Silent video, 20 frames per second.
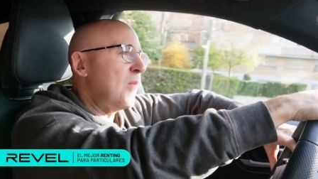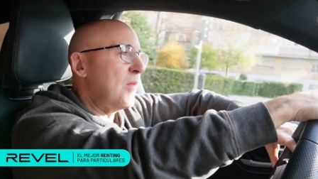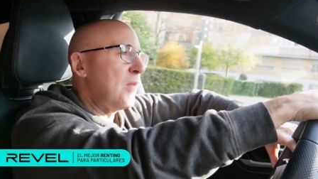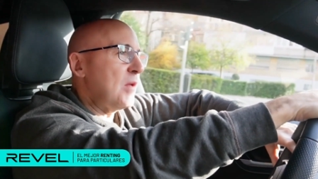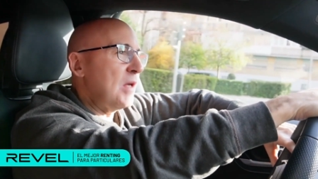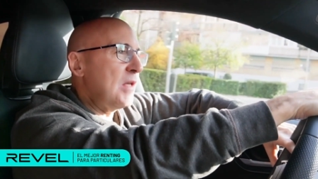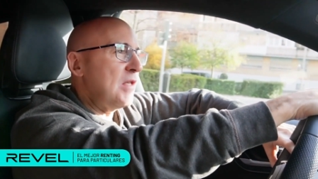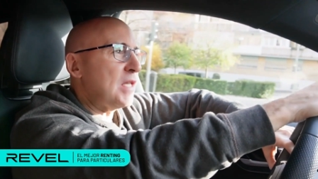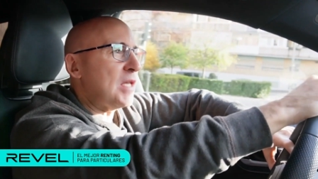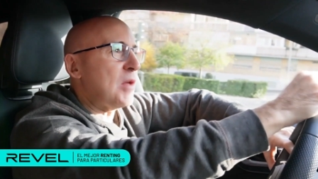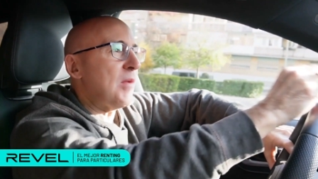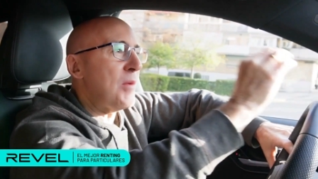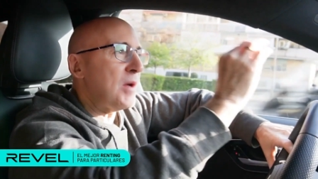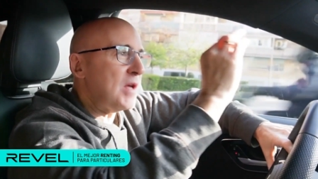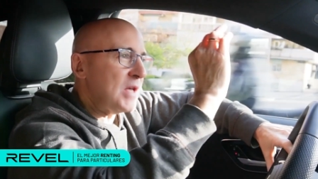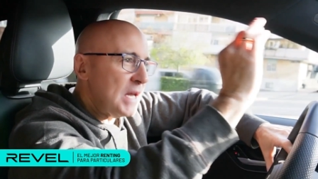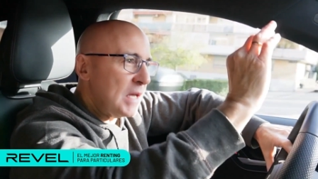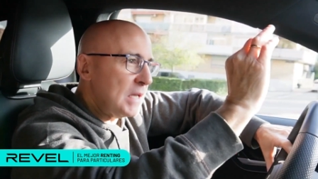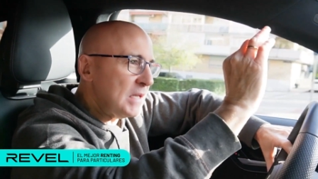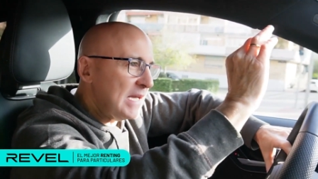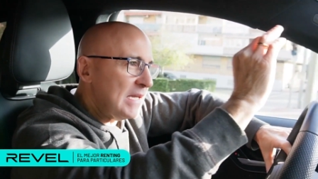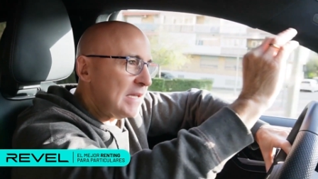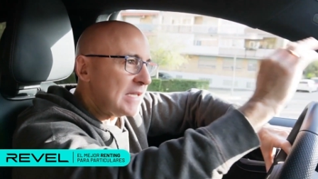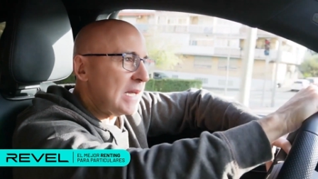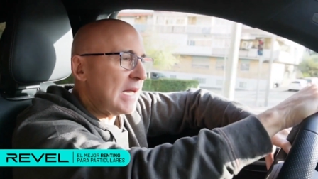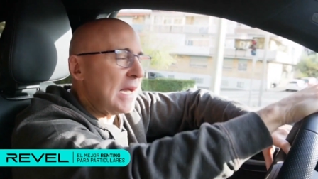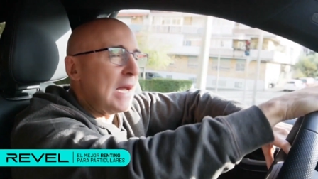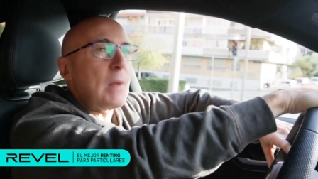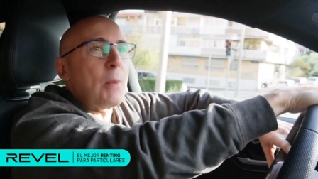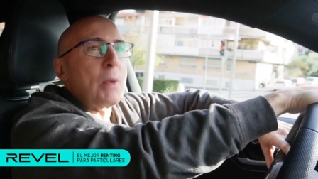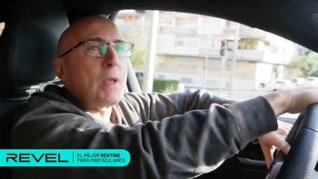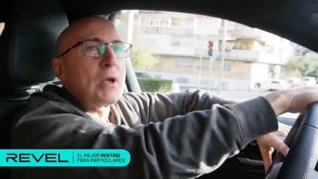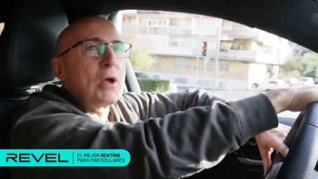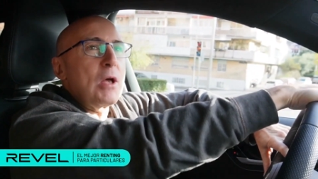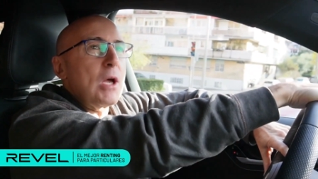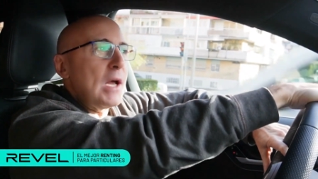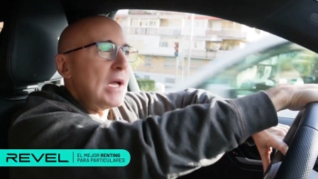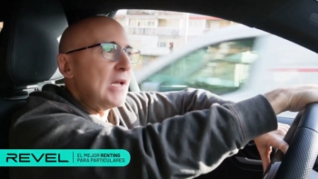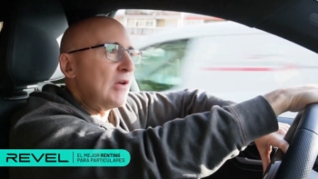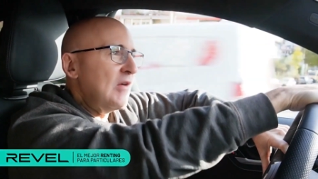Just as brilliant as the league match
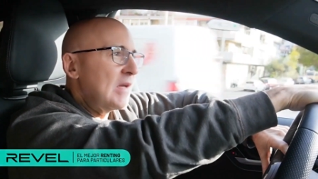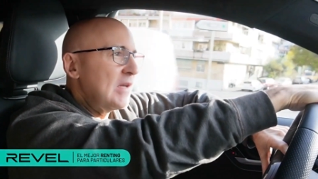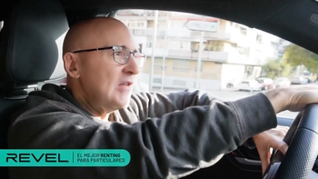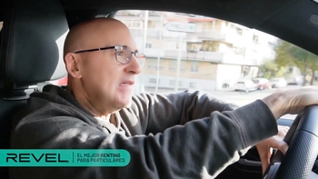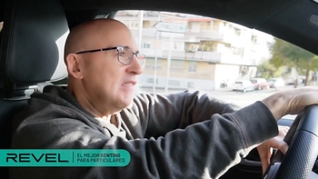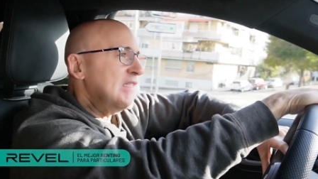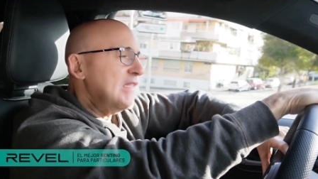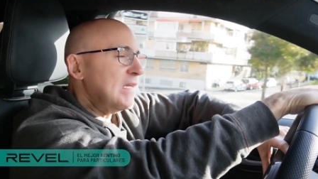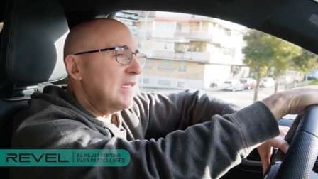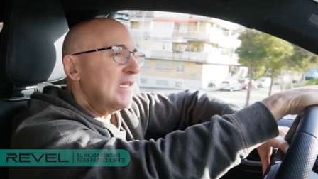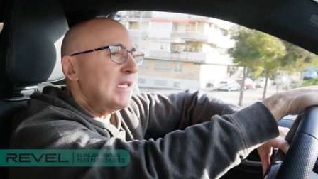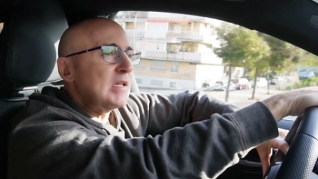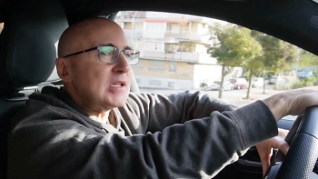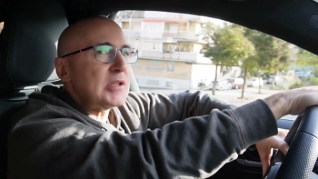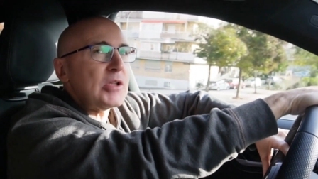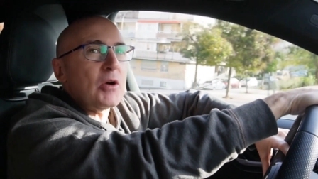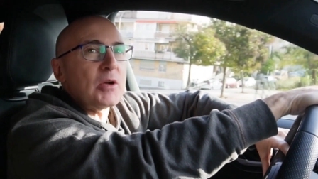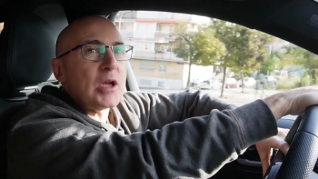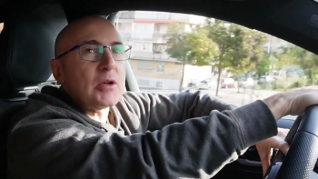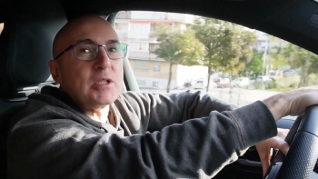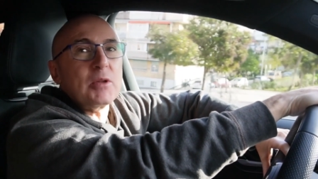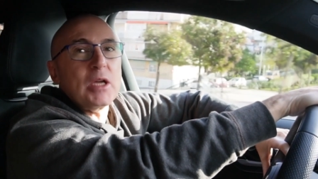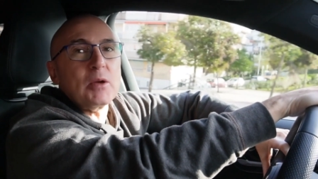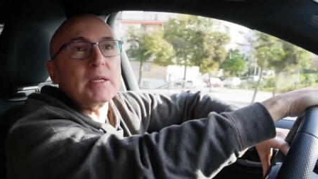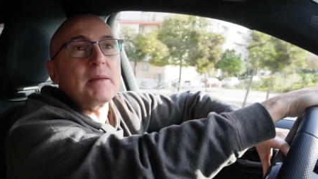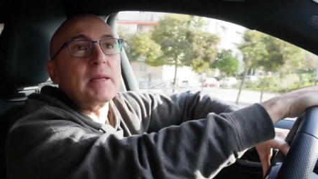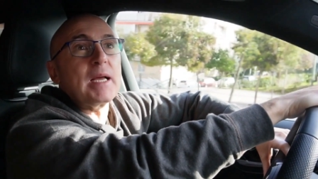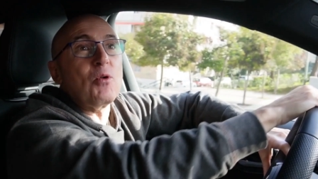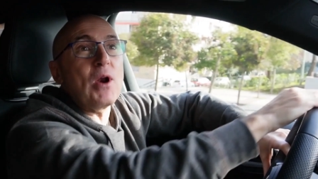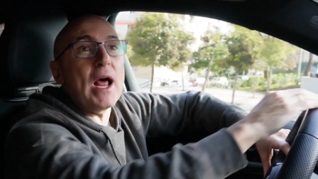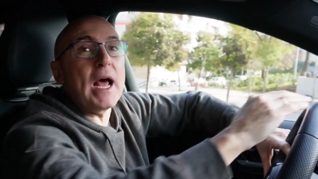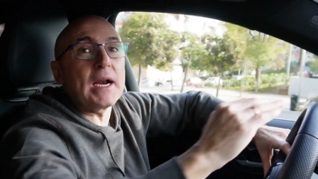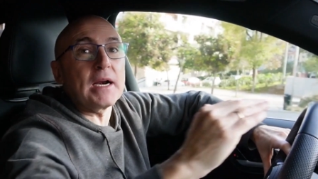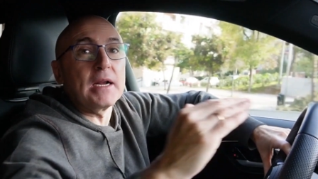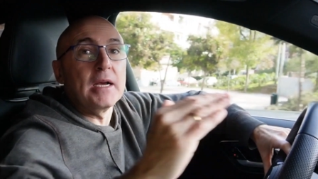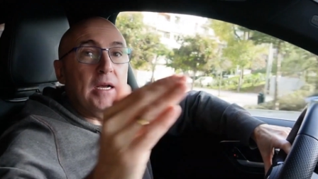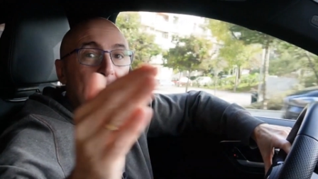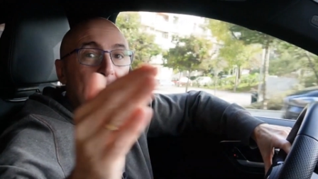day is going to be, which will be spectacular.